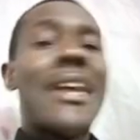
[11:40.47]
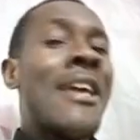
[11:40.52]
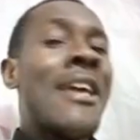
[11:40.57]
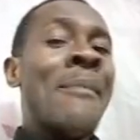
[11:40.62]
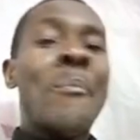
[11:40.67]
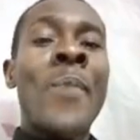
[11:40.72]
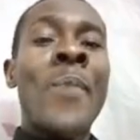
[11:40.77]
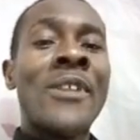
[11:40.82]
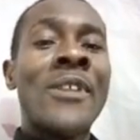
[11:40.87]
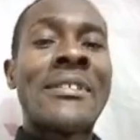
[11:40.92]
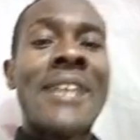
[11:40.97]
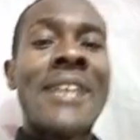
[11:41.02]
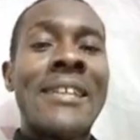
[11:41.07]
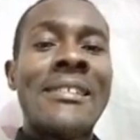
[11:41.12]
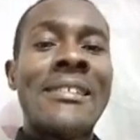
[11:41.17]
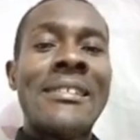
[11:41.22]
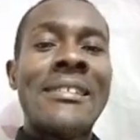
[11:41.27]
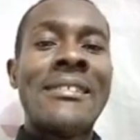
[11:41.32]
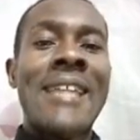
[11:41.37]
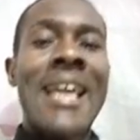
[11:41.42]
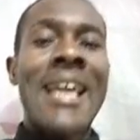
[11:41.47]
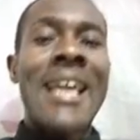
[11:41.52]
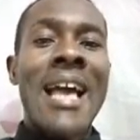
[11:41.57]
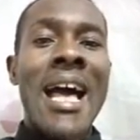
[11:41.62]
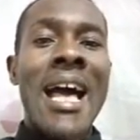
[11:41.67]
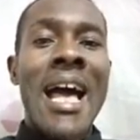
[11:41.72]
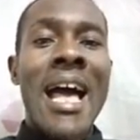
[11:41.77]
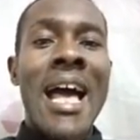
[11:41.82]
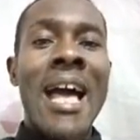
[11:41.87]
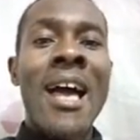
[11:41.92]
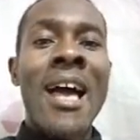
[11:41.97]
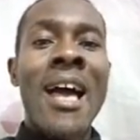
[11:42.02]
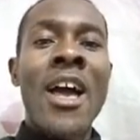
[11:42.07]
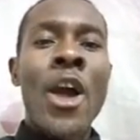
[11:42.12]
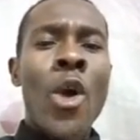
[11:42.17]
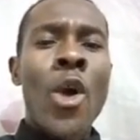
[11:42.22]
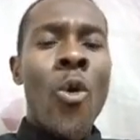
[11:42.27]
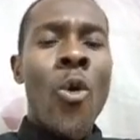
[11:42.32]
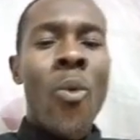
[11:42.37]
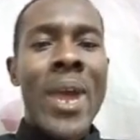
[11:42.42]
But as they develop,
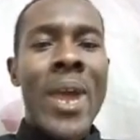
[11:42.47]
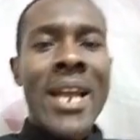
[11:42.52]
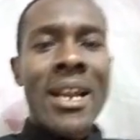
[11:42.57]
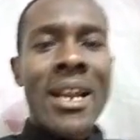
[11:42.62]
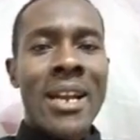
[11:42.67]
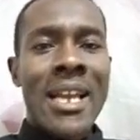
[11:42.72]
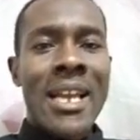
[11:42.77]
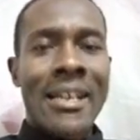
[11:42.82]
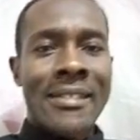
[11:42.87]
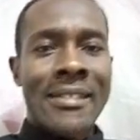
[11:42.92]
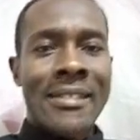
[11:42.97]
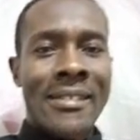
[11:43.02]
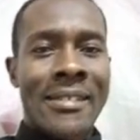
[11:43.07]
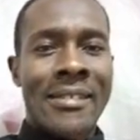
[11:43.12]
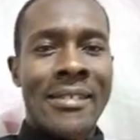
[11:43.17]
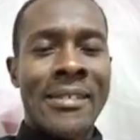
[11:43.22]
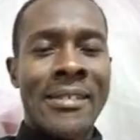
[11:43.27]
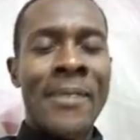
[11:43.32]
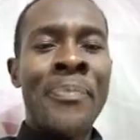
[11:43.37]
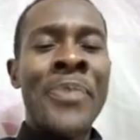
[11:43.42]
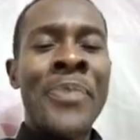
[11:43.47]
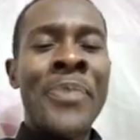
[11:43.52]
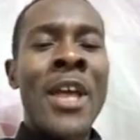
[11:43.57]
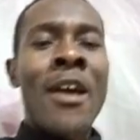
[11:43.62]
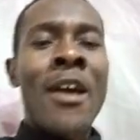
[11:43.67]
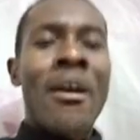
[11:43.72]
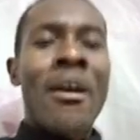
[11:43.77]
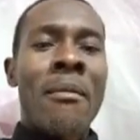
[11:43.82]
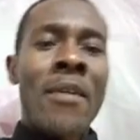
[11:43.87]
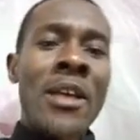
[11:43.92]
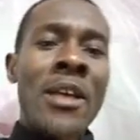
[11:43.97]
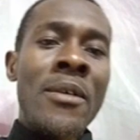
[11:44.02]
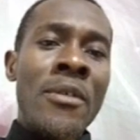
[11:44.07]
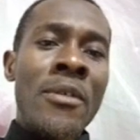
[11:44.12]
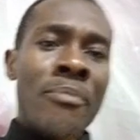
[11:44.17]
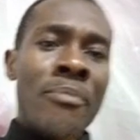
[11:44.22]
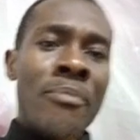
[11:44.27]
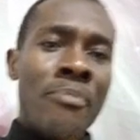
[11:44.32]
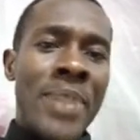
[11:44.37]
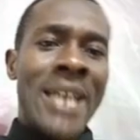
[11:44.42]
they will grow into a
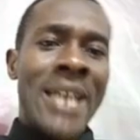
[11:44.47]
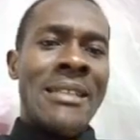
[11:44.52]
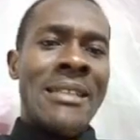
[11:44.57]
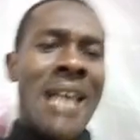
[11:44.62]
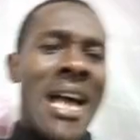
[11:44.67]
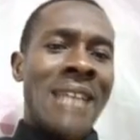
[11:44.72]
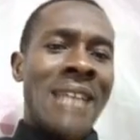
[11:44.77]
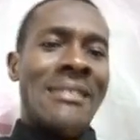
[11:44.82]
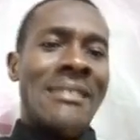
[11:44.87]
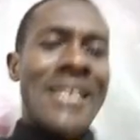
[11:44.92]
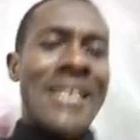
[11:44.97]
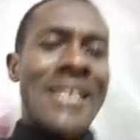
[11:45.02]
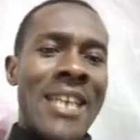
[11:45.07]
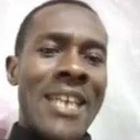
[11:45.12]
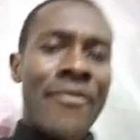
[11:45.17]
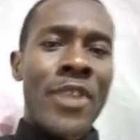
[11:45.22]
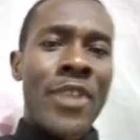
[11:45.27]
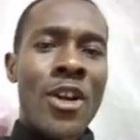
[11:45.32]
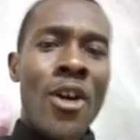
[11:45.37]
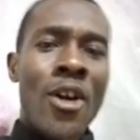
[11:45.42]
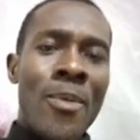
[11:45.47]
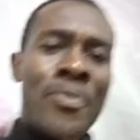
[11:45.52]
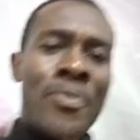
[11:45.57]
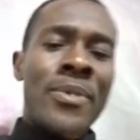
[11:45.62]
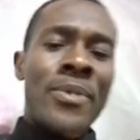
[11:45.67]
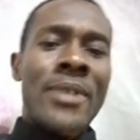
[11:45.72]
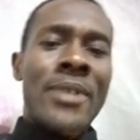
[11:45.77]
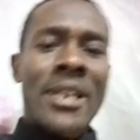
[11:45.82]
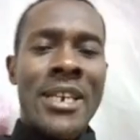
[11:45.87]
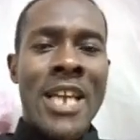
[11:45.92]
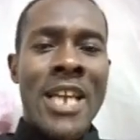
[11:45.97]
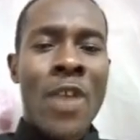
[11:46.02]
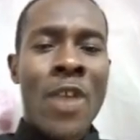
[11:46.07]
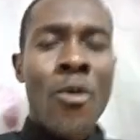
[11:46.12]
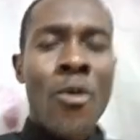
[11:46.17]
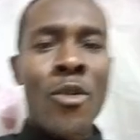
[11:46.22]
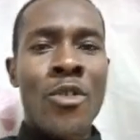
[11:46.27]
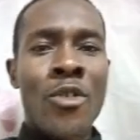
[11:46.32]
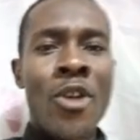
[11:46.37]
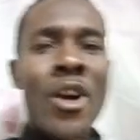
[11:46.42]
winged
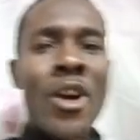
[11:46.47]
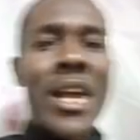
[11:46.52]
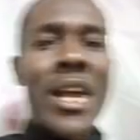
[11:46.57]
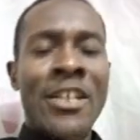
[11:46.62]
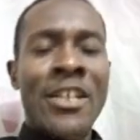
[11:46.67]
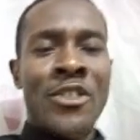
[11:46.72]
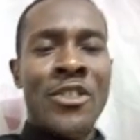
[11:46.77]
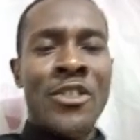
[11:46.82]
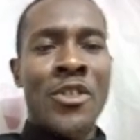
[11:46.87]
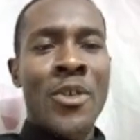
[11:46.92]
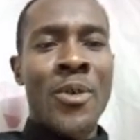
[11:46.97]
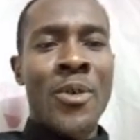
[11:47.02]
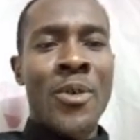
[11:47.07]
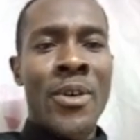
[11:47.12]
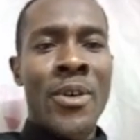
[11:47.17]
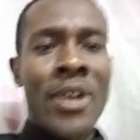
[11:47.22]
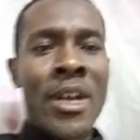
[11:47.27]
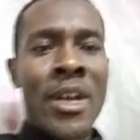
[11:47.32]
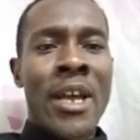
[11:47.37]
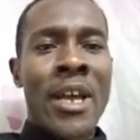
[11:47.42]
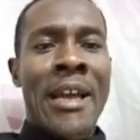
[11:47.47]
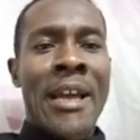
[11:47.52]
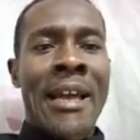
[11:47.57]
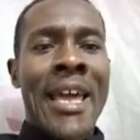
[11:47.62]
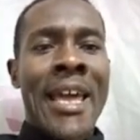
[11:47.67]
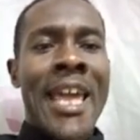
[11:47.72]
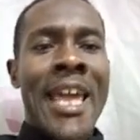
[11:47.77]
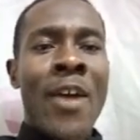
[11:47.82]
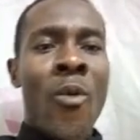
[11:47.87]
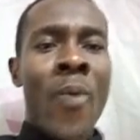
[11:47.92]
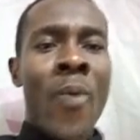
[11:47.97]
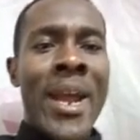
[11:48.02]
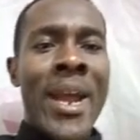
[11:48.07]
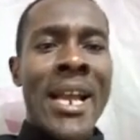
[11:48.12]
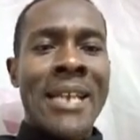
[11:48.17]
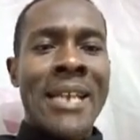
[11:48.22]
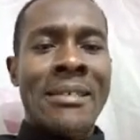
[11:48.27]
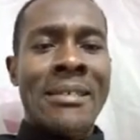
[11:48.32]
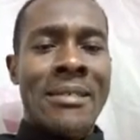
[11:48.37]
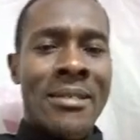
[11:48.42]
grasshopper into the adult
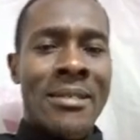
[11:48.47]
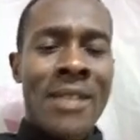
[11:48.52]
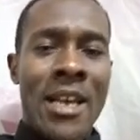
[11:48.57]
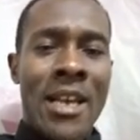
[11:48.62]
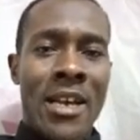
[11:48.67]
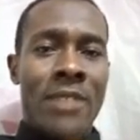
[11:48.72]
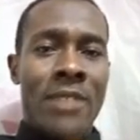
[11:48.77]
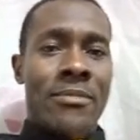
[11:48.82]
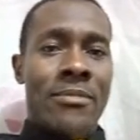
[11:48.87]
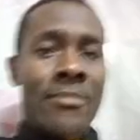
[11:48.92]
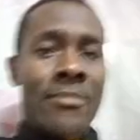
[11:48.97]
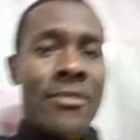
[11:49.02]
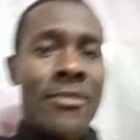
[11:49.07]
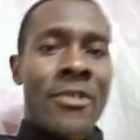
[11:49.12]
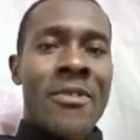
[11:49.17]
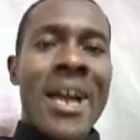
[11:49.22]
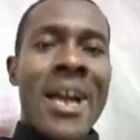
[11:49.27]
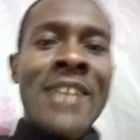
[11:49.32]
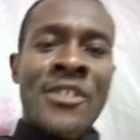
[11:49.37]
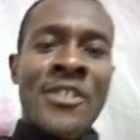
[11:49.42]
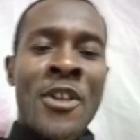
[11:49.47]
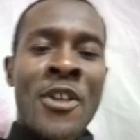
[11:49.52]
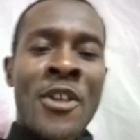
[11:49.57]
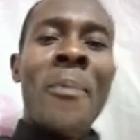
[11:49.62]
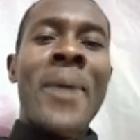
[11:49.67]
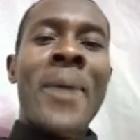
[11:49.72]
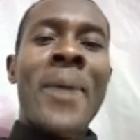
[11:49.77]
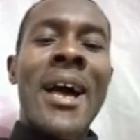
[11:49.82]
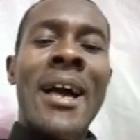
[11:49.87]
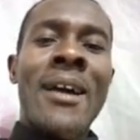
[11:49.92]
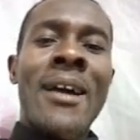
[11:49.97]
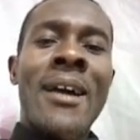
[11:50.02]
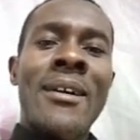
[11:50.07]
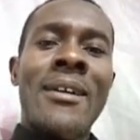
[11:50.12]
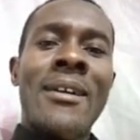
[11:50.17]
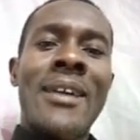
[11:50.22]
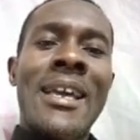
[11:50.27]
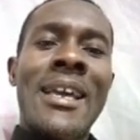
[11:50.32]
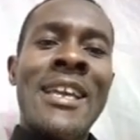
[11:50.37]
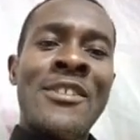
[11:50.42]
stage. So
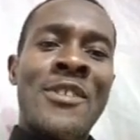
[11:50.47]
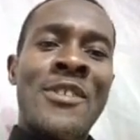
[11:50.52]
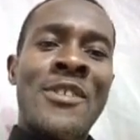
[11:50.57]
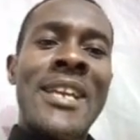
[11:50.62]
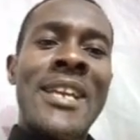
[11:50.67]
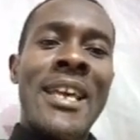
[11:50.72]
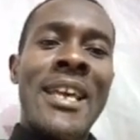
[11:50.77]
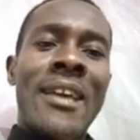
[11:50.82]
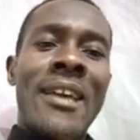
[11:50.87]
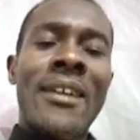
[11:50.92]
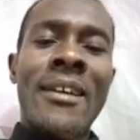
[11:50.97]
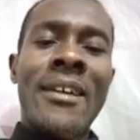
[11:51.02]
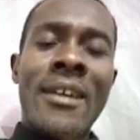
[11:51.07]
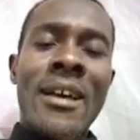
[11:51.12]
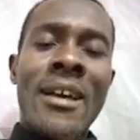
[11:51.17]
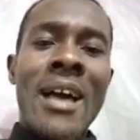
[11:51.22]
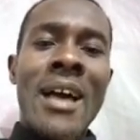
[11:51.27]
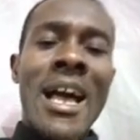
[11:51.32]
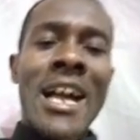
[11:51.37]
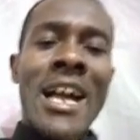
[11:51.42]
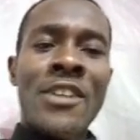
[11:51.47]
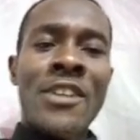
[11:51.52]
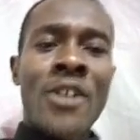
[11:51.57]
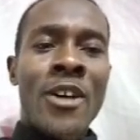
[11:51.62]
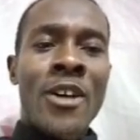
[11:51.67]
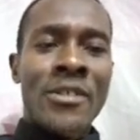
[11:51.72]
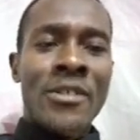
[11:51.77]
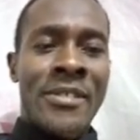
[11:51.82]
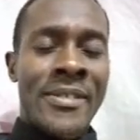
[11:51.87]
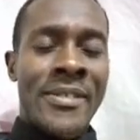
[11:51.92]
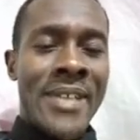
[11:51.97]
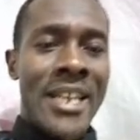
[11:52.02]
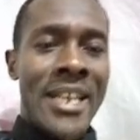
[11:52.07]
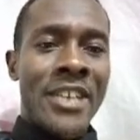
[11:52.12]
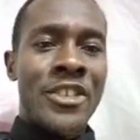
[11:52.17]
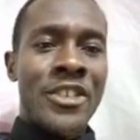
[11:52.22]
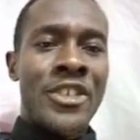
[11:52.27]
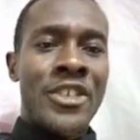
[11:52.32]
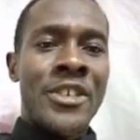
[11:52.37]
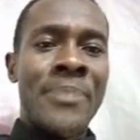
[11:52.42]
how does the grasshopper
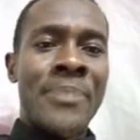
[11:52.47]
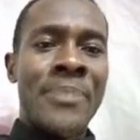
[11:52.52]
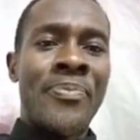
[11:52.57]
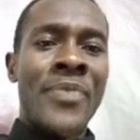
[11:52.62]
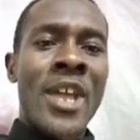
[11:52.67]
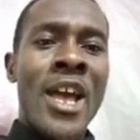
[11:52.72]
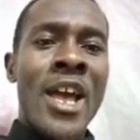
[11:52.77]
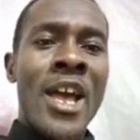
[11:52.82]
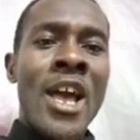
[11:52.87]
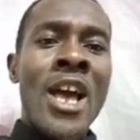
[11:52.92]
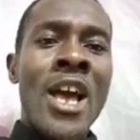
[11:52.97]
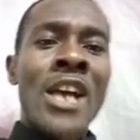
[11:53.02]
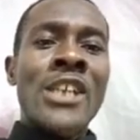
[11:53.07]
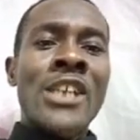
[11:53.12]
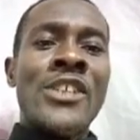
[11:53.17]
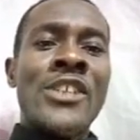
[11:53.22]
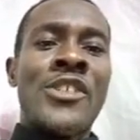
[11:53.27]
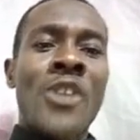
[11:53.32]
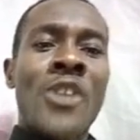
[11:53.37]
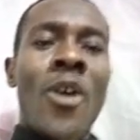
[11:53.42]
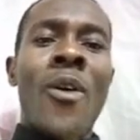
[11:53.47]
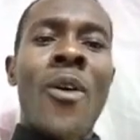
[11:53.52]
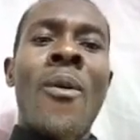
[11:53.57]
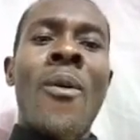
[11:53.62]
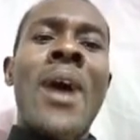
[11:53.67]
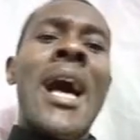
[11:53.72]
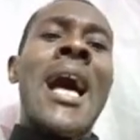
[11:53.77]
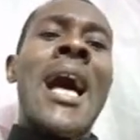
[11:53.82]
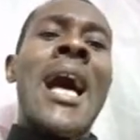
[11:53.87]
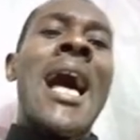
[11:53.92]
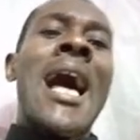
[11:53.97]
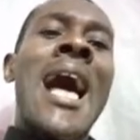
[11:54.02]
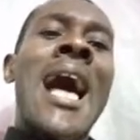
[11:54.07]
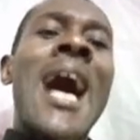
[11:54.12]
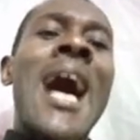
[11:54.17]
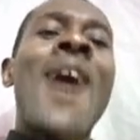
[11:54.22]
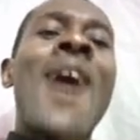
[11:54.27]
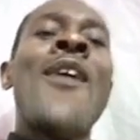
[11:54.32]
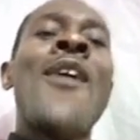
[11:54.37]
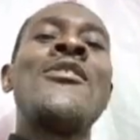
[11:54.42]
affect
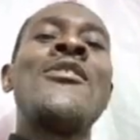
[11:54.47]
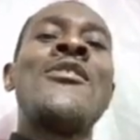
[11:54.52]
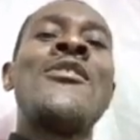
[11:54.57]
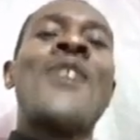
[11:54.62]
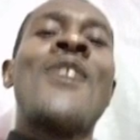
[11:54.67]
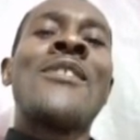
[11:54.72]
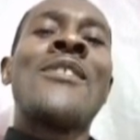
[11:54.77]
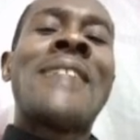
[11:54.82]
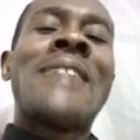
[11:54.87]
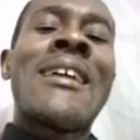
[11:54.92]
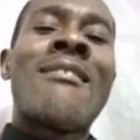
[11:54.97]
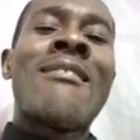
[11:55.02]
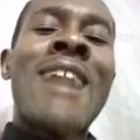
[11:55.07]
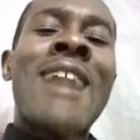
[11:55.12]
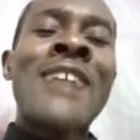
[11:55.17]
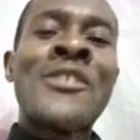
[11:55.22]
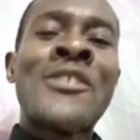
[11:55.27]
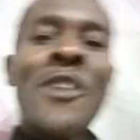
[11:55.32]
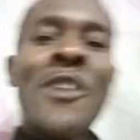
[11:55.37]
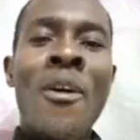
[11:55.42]
the